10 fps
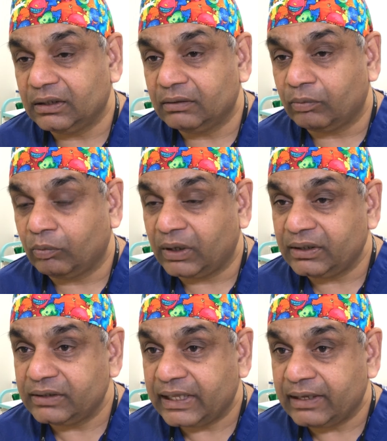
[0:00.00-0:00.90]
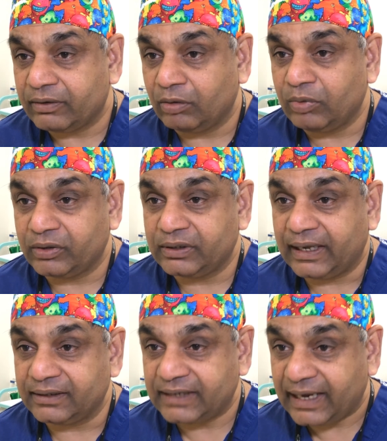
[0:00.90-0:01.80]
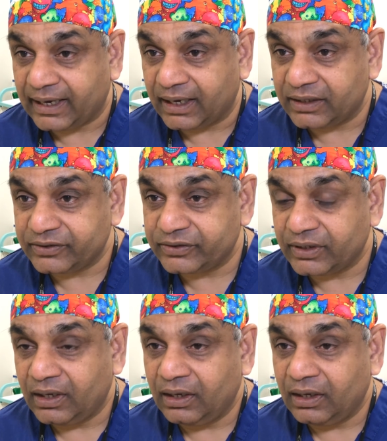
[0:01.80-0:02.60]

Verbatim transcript: What the robot hand has